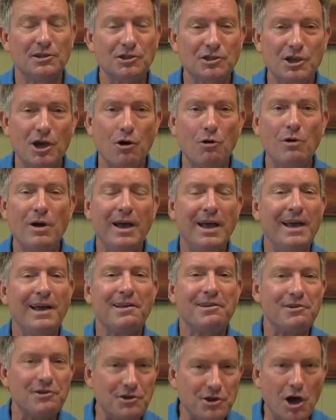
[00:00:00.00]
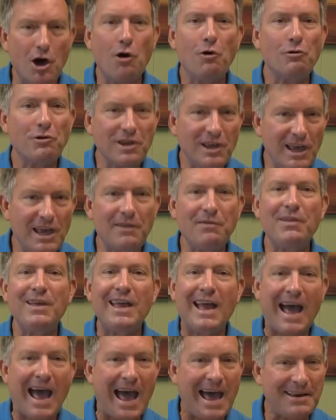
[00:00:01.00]
So don't get
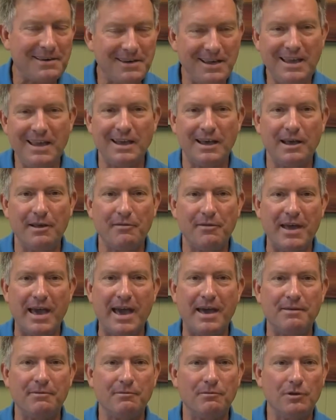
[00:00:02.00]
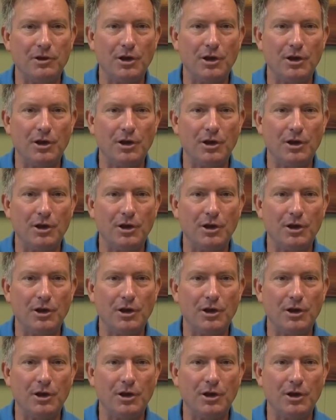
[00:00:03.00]
the idea that,